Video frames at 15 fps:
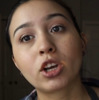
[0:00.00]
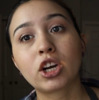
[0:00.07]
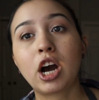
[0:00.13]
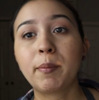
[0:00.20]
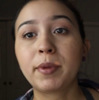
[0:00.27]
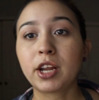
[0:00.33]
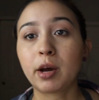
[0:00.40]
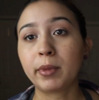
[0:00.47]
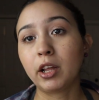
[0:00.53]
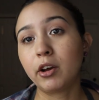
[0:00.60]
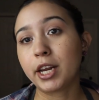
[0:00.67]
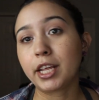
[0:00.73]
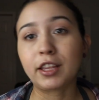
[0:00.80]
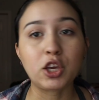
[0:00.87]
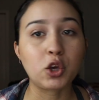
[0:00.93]
Comment down below
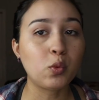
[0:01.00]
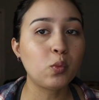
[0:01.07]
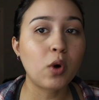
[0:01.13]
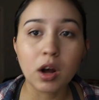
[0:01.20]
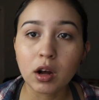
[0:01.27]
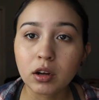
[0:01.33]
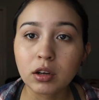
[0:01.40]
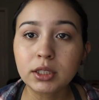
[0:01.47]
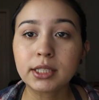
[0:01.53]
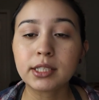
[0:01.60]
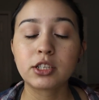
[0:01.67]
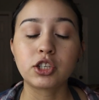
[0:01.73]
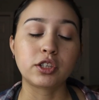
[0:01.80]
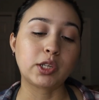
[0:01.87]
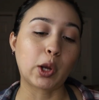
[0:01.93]
anything you
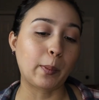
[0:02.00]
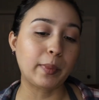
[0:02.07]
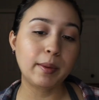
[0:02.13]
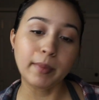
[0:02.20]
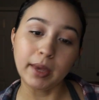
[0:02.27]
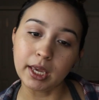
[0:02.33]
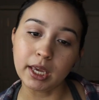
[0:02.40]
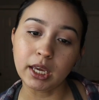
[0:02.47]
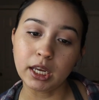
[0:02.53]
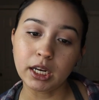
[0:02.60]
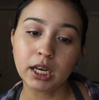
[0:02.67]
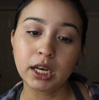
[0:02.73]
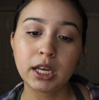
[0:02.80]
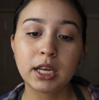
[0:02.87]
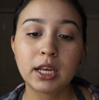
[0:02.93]
want. Just don't be
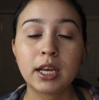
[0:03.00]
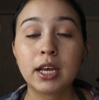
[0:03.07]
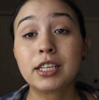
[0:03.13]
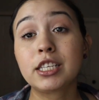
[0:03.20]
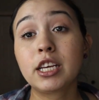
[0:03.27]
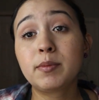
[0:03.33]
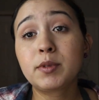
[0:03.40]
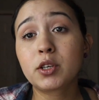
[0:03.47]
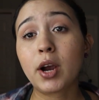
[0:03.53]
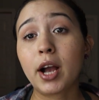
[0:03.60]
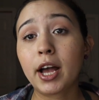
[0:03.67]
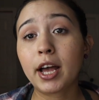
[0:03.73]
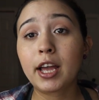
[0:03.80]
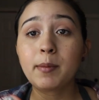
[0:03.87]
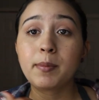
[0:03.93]
mean.
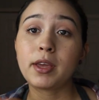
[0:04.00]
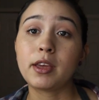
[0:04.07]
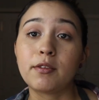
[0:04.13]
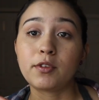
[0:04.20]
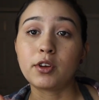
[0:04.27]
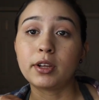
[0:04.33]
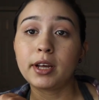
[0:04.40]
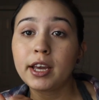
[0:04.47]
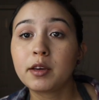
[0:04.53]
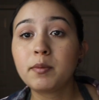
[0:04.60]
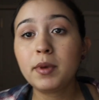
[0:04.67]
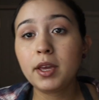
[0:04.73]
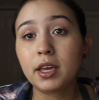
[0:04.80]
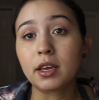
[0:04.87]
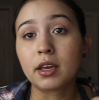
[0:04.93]
Subscribe if you like
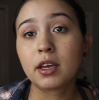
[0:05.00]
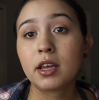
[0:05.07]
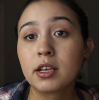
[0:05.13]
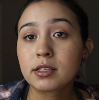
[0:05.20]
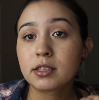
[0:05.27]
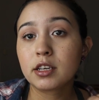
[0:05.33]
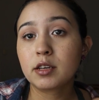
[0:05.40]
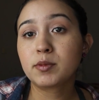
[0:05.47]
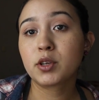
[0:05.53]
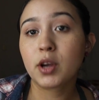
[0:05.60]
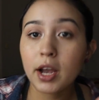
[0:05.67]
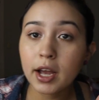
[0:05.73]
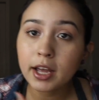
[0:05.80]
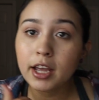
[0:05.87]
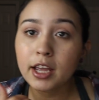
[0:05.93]
me.
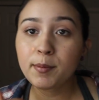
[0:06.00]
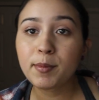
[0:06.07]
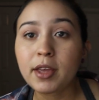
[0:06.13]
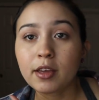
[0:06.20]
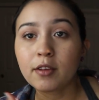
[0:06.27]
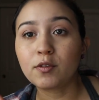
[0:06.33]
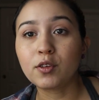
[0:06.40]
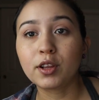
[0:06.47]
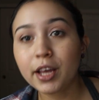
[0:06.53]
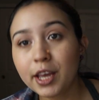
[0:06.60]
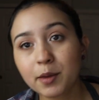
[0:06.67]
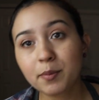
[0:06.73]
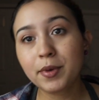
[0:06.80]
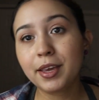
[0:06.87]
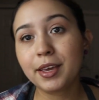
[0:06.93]
Subscribe if you
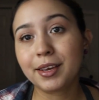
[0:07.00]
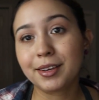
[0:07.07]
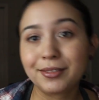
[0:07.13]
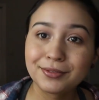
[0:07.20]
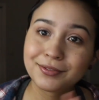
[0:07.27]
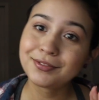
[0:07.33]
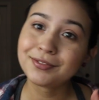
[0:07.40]
like me.